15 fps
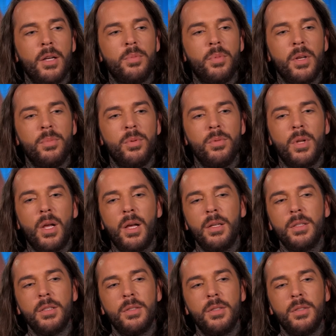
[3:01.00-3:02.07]
I had people,
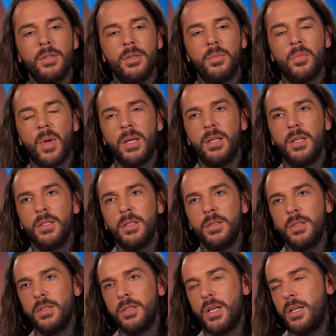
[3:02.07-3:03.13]
like,
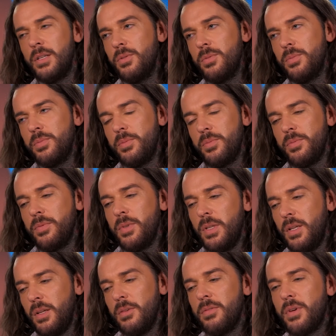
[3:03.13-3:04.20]
making, like, little
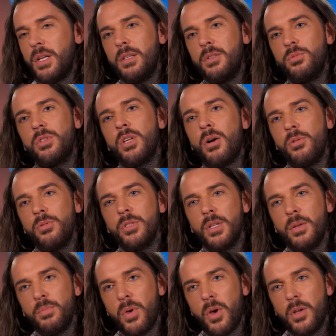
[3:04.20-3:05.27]
funny little
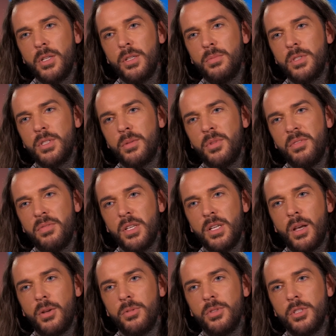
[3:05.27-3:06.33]
dolls and then burning them and sending me
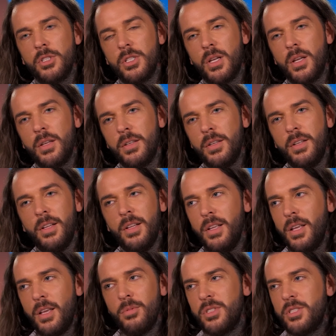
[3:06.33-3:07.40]
videos.
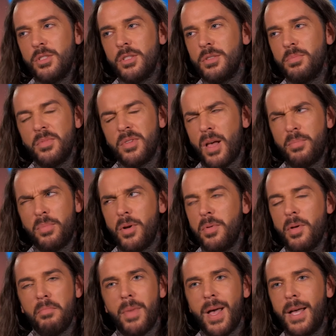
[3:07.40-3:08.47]
And it was just, like, proper